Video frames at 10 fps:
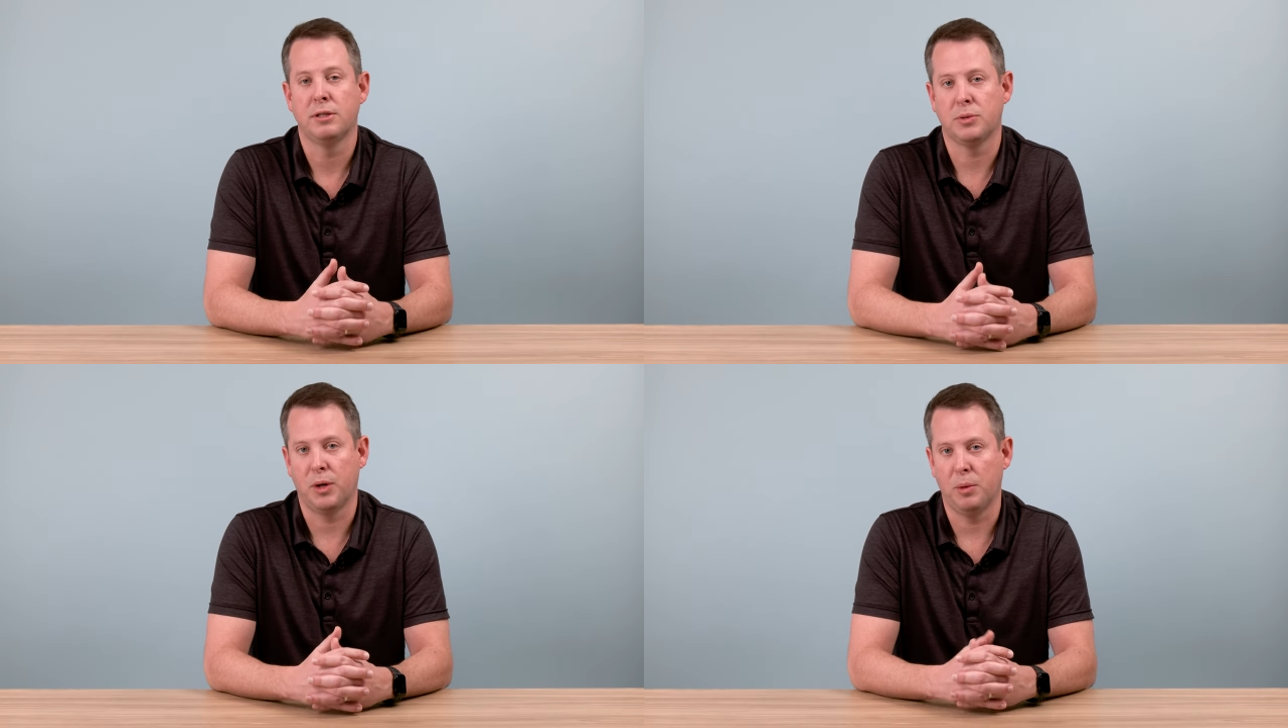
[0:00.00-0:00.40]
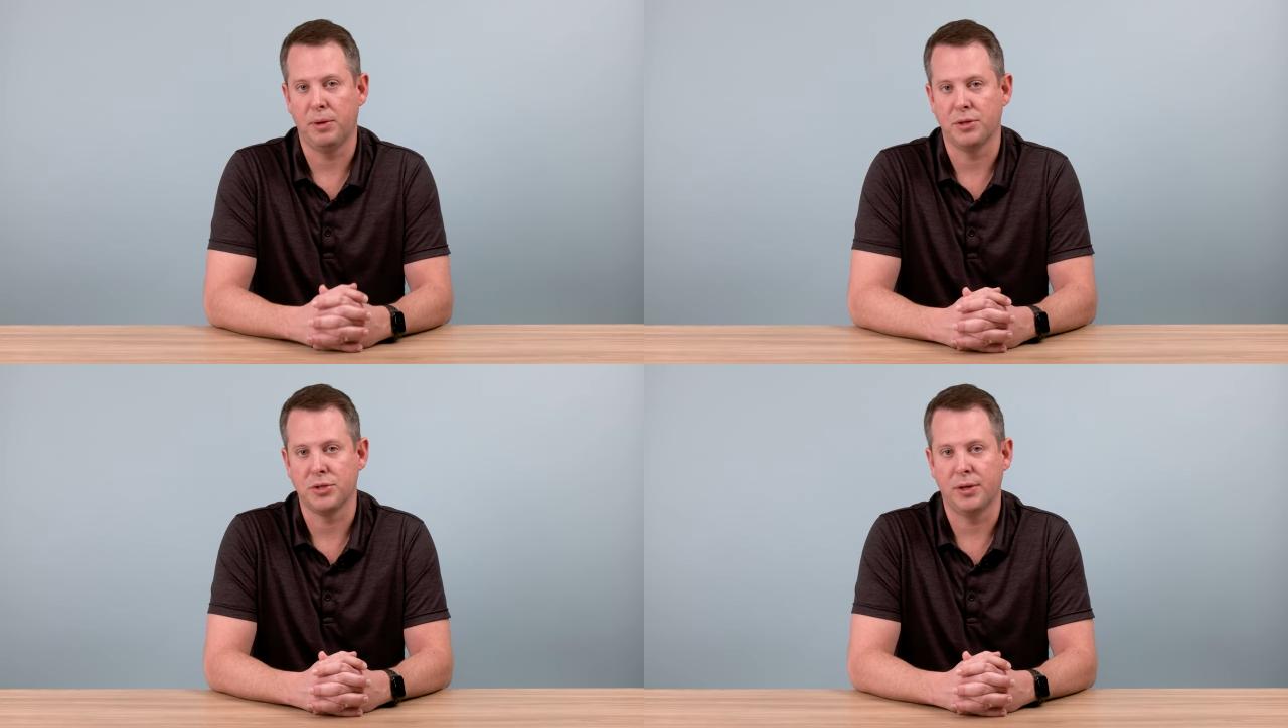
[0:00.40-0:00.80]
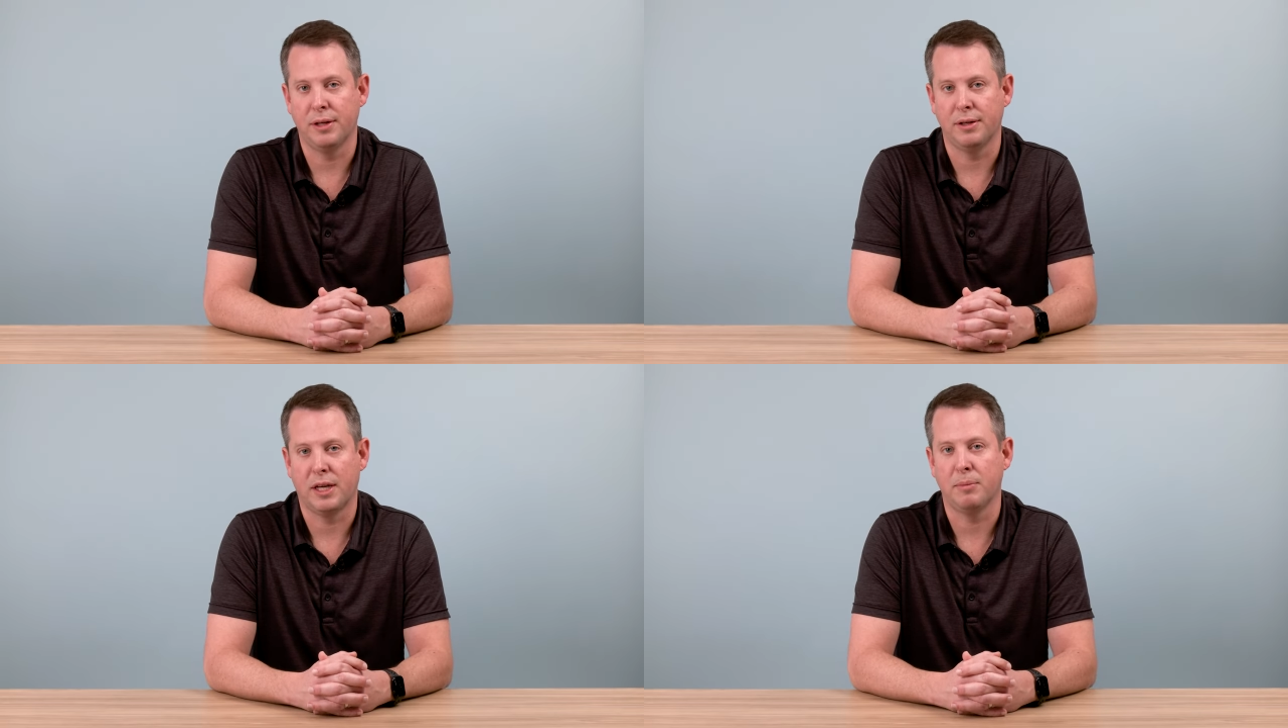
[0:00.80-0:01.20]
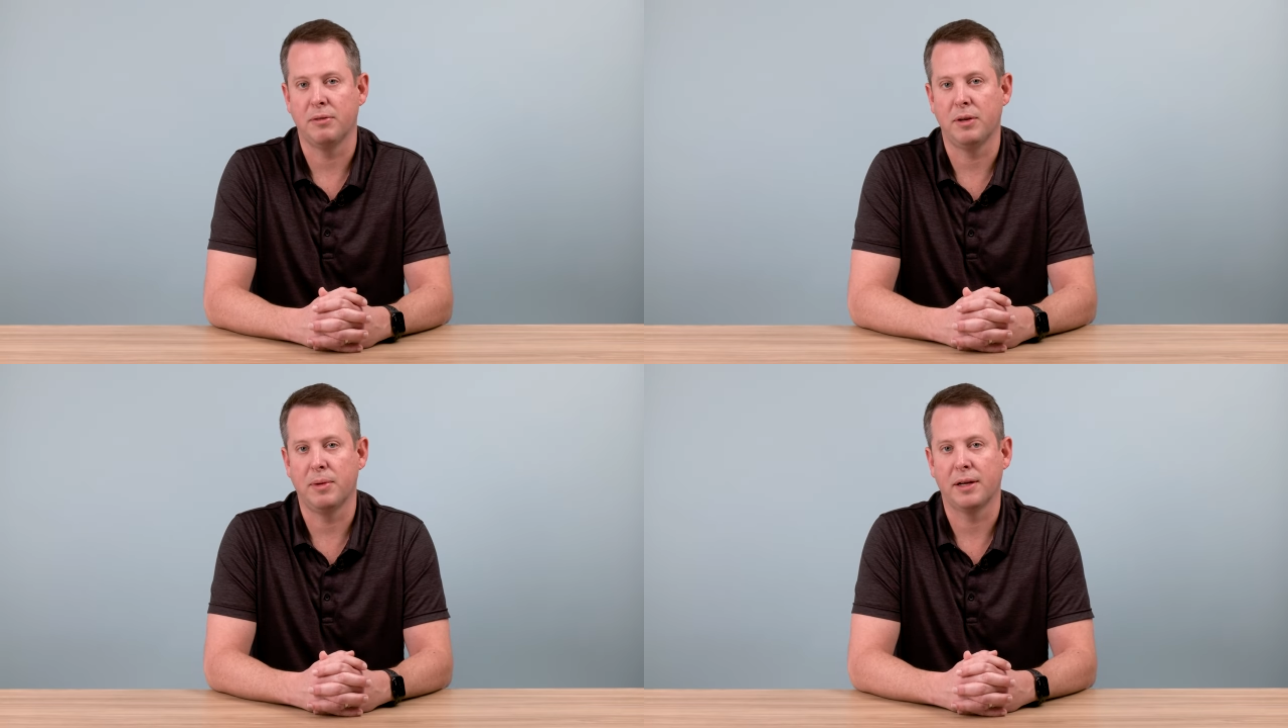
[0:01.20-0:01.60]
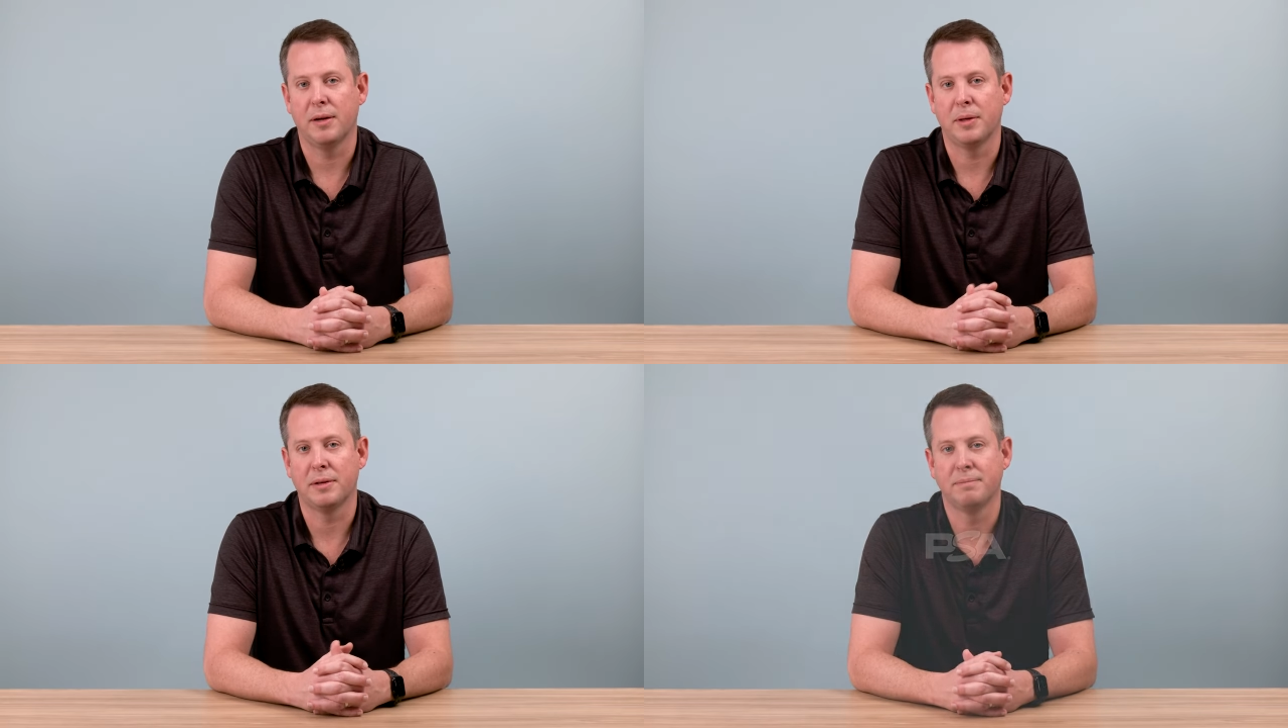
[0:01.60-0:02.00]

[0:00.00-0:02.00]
So we hope you enjoy it and keep the feedback coming.